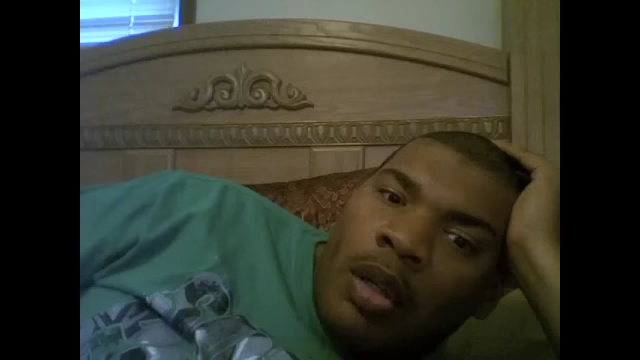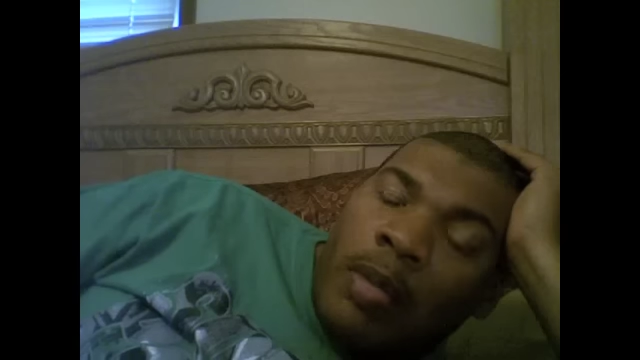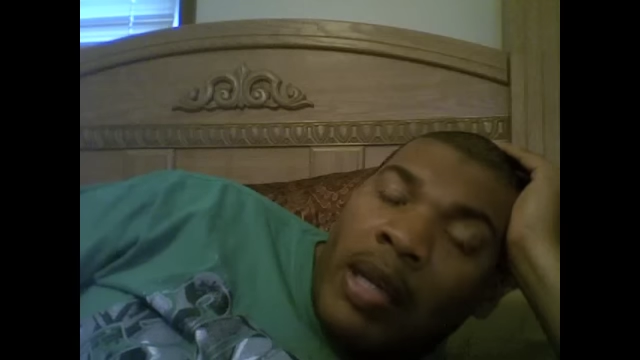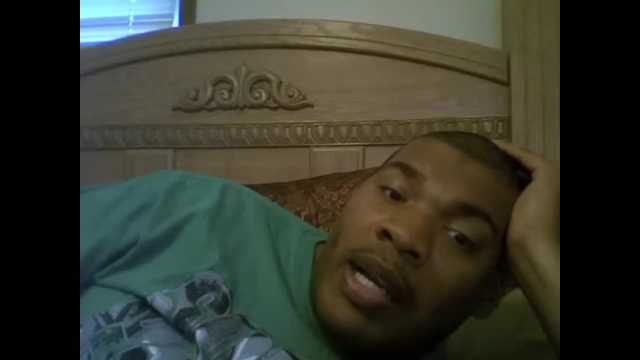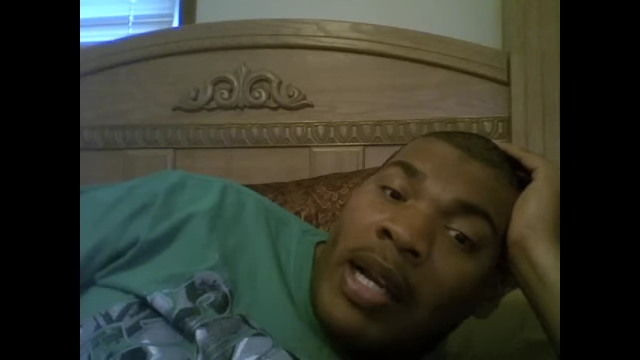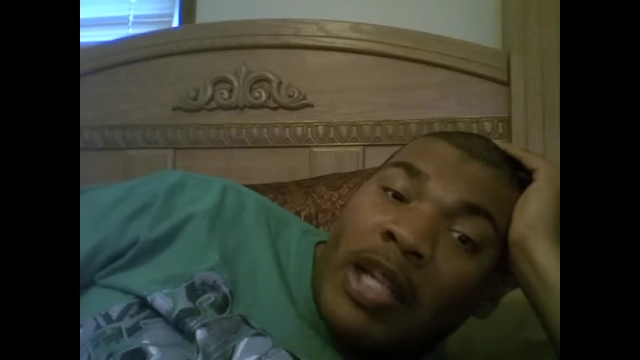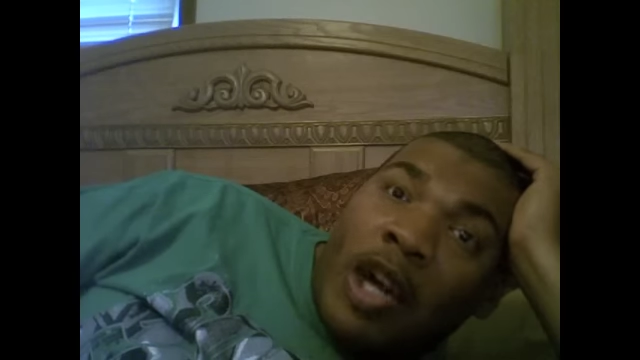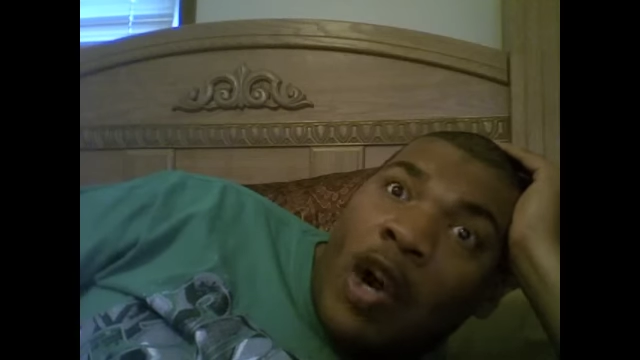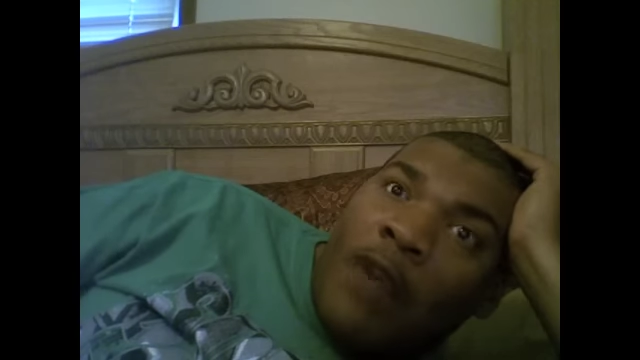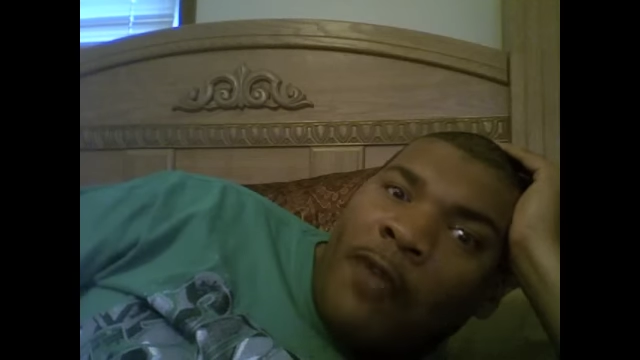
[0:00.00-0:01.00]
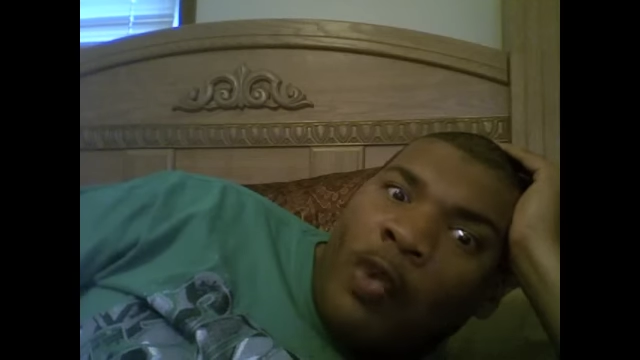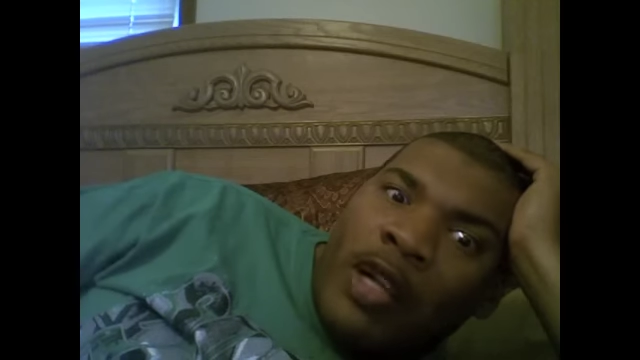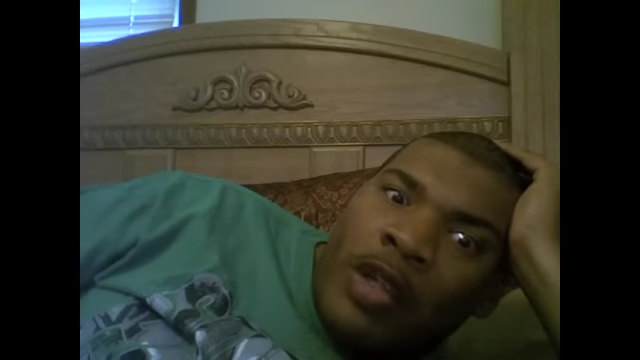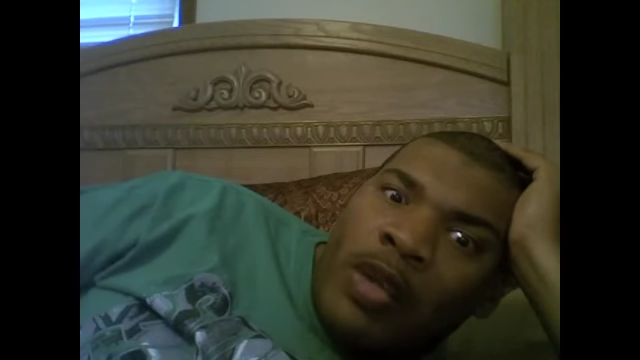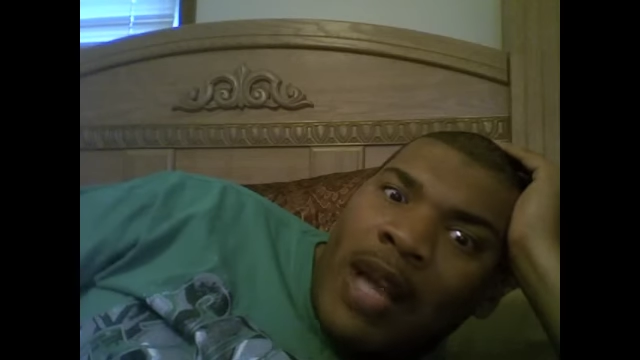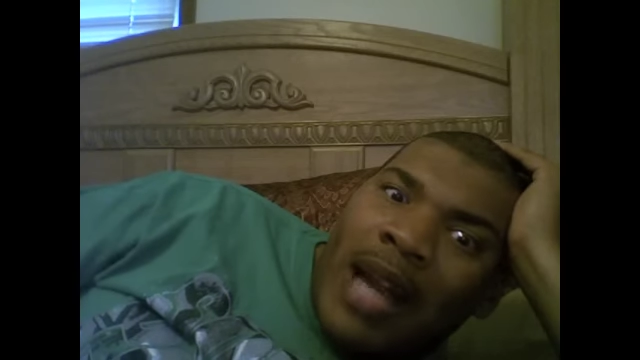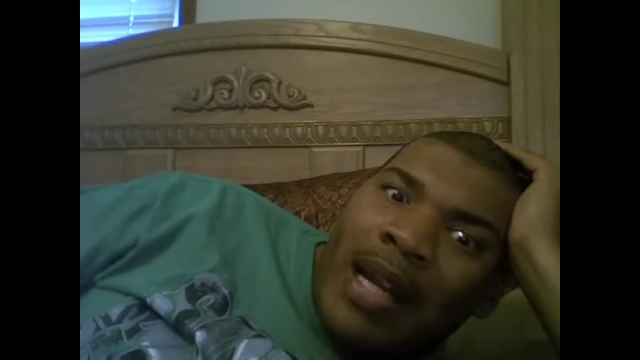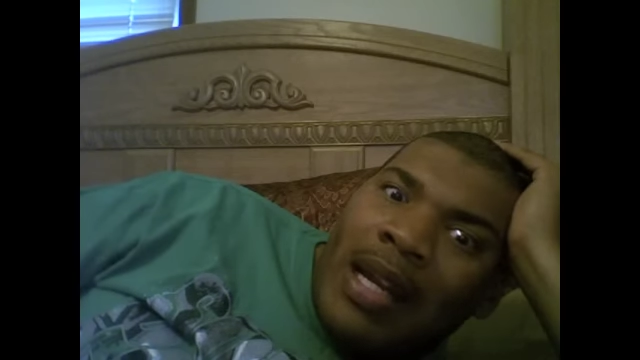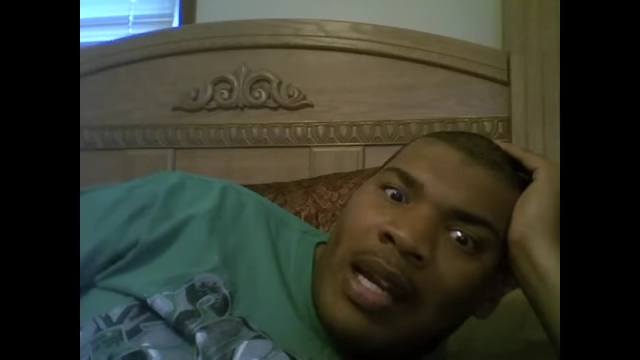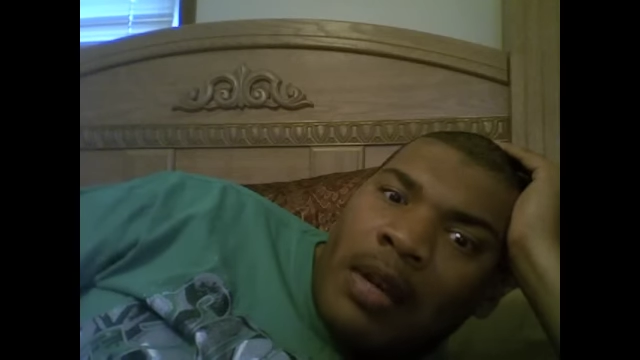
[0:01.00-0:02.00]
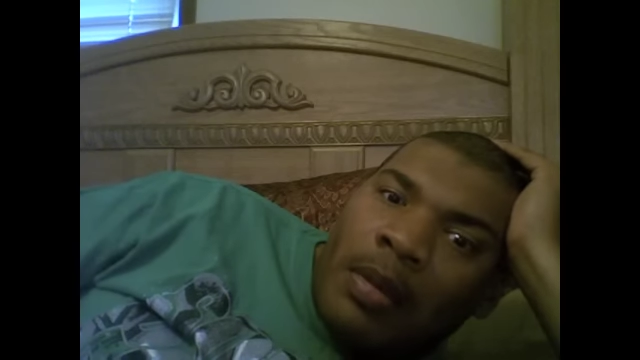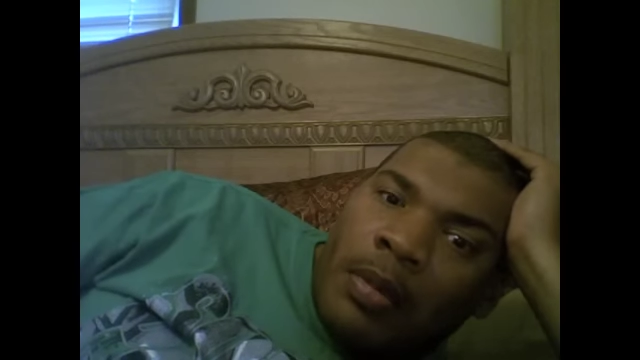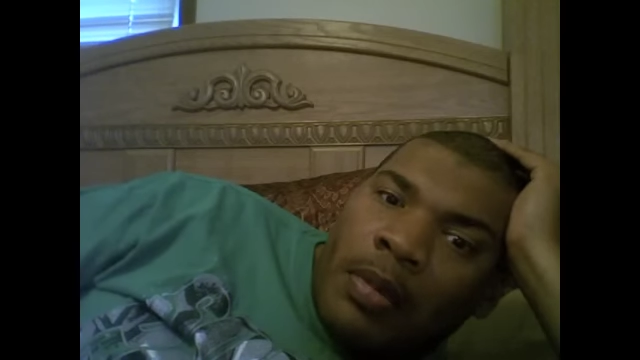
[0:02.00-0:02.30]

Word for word: Because to hurt Floyd, you got to hit him.